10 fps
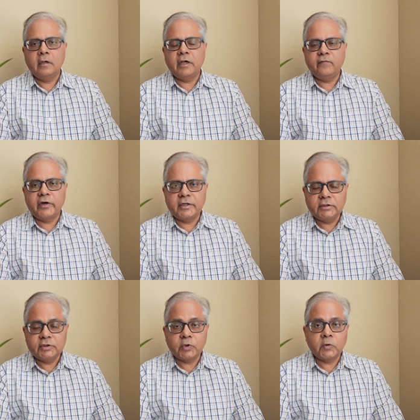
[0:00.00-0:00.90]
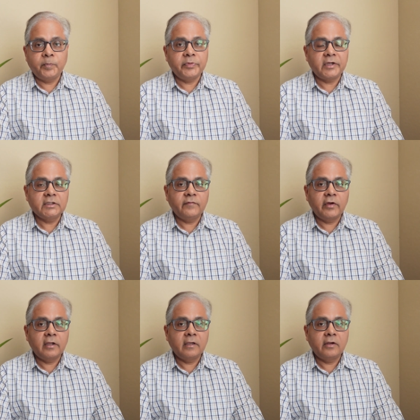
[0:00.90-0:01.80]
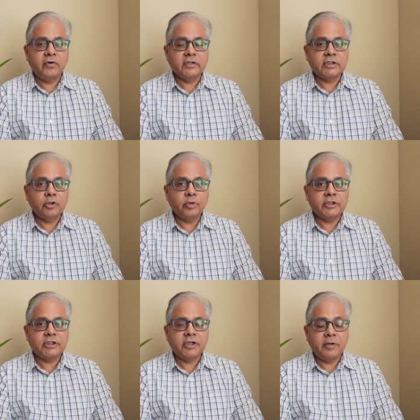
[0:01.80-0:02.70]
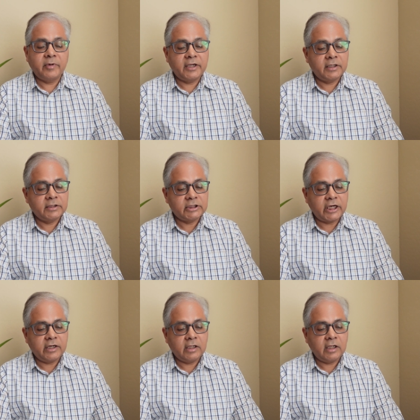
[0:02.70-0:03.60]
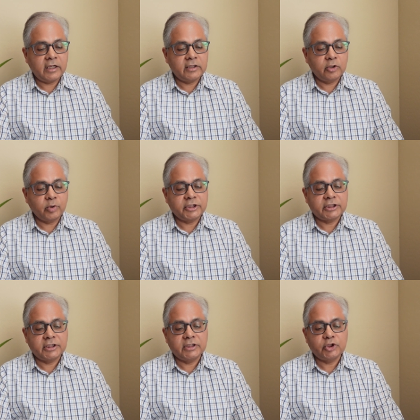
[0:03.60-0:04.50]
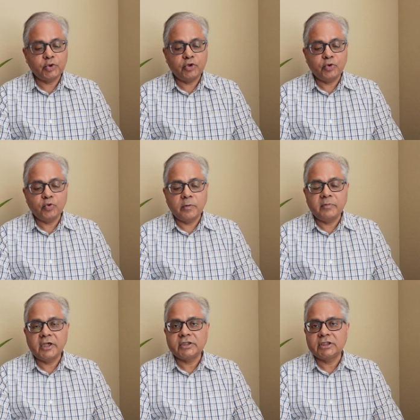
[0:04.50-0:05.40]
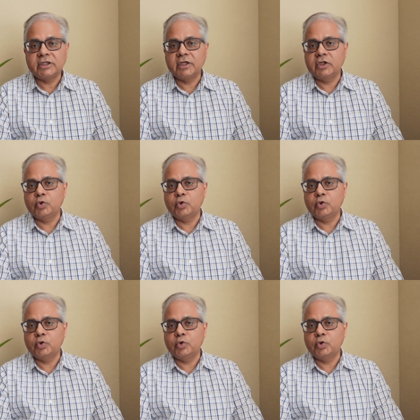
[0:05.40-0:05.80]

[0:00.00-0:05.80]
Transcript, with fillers: Hi friends, so there is a very interesting question in my channel, and the question is, should you do a PhD in